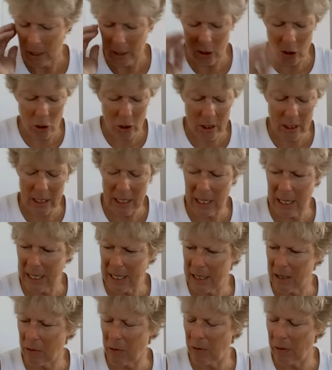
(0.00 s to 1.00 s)
I do see
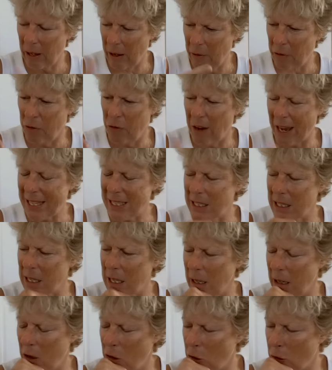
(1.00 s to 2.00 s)
it as a
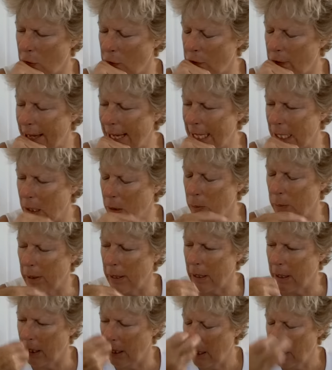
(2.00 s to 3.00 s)
vascular event,
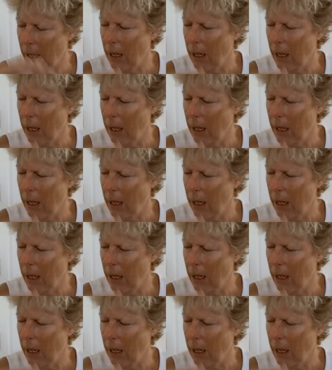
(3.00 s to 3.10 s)
but